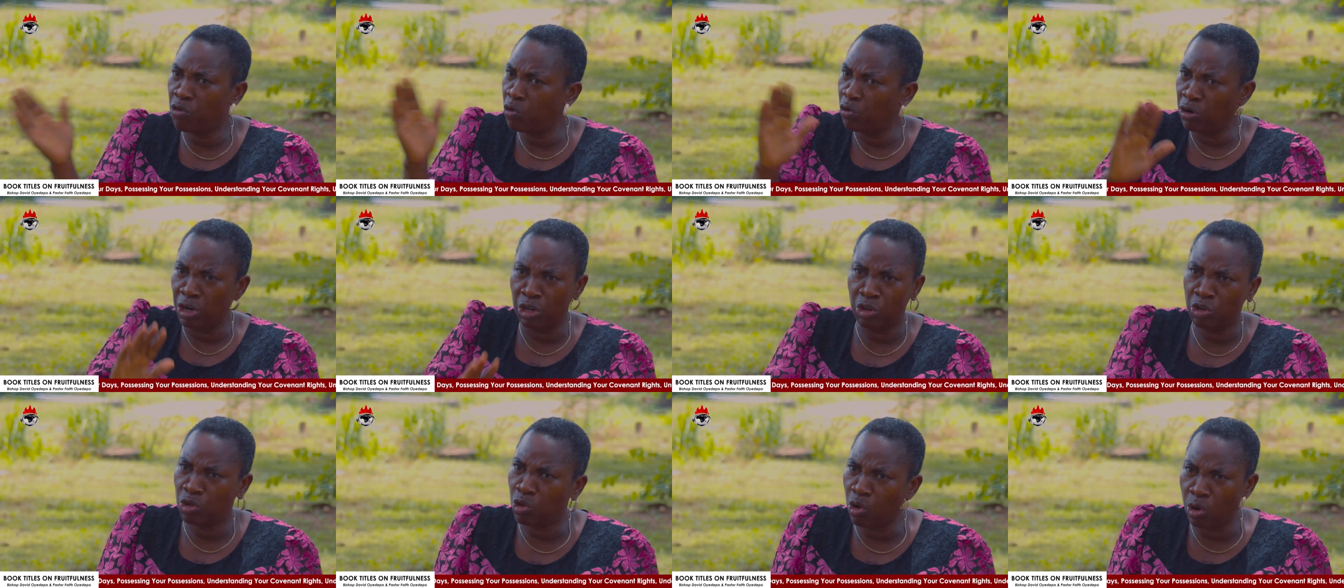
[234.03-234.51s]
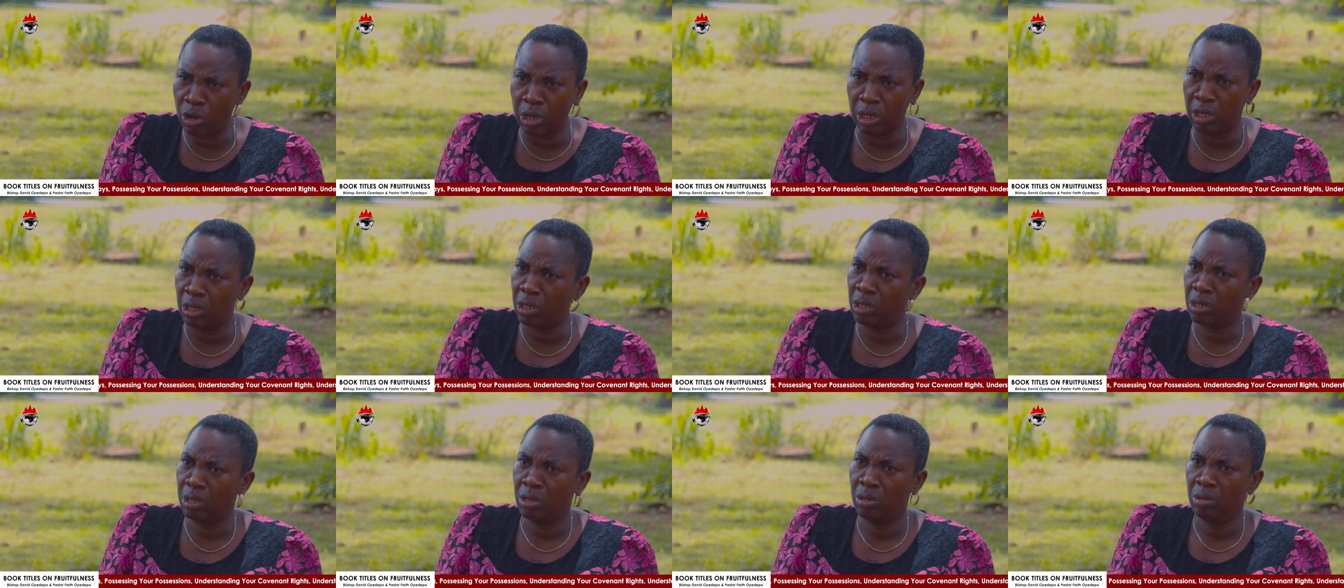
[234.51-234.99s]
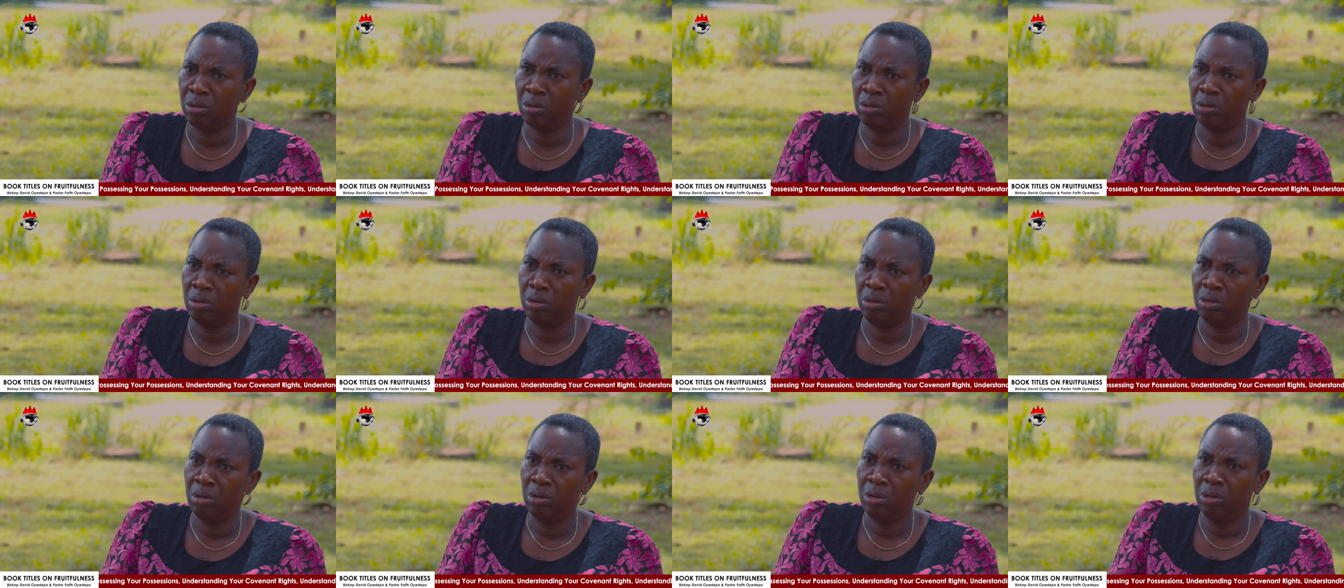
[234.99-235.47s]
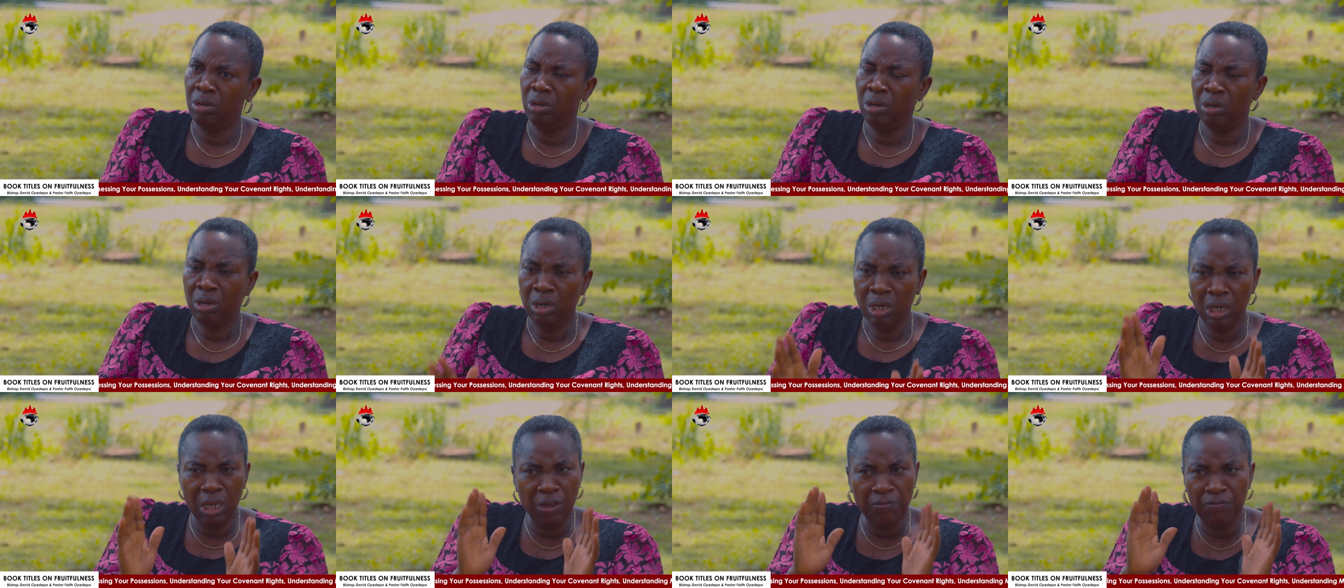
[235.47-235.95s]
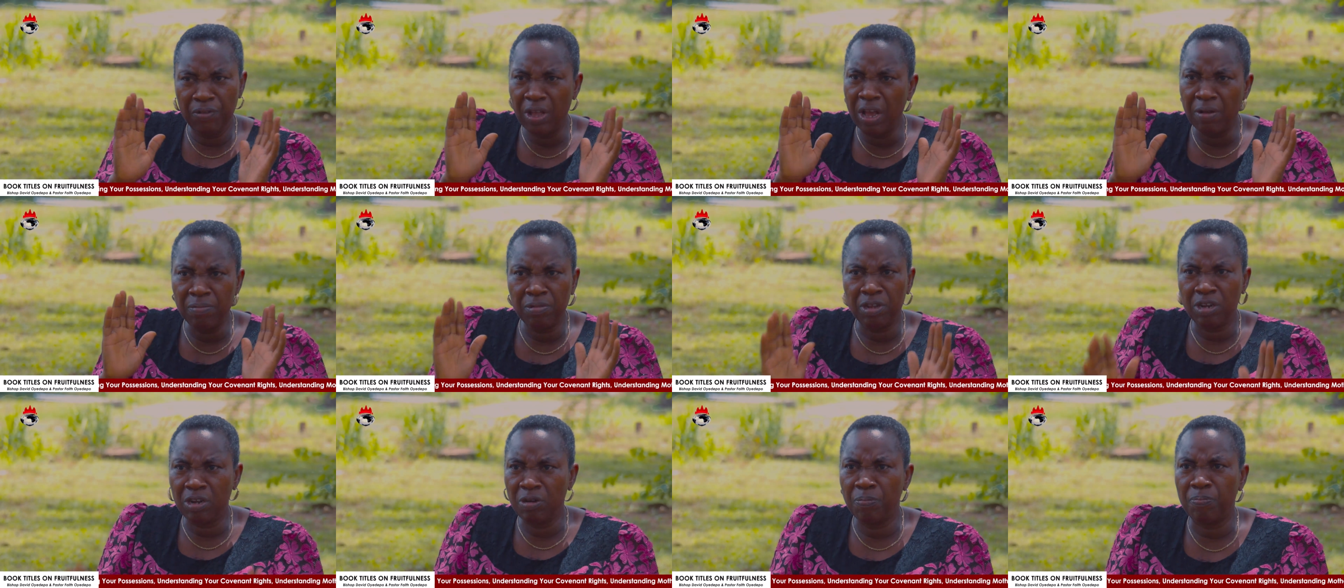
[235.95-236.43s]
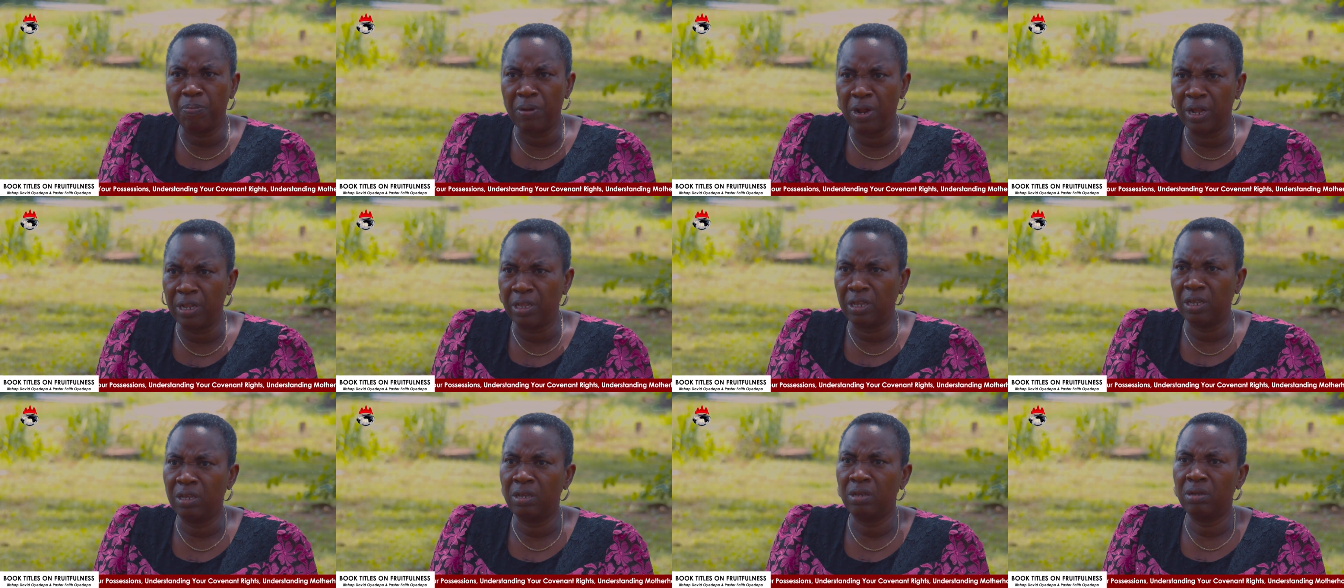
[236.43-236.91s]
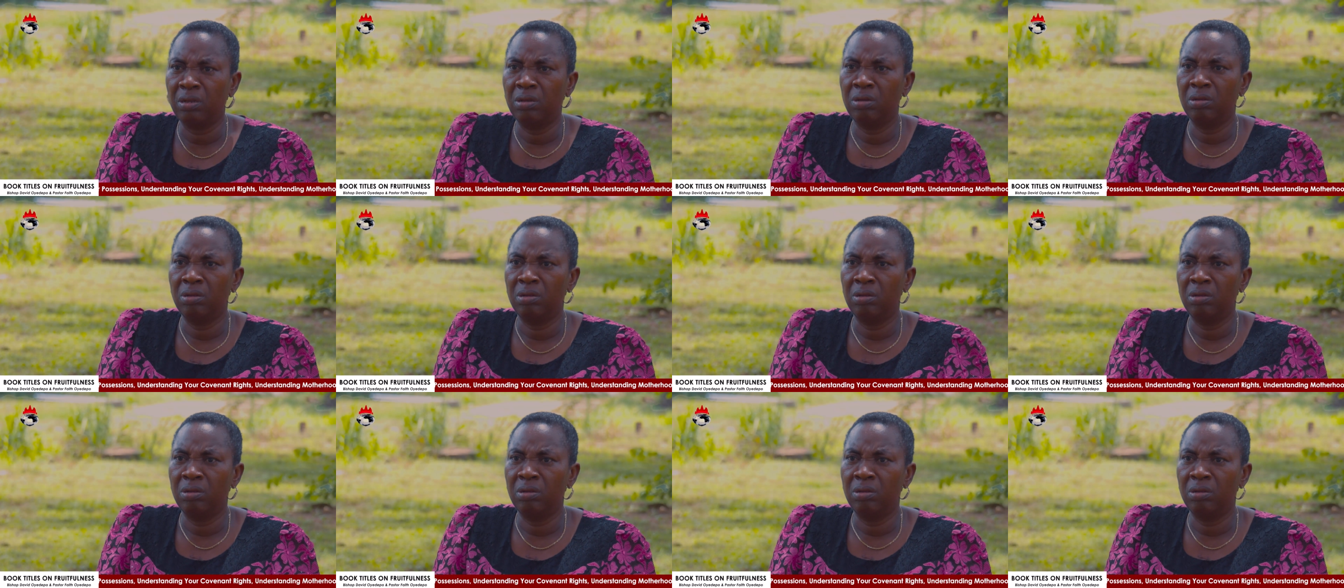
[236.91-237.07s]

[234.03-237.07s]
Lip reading: restore it. Give them triplets.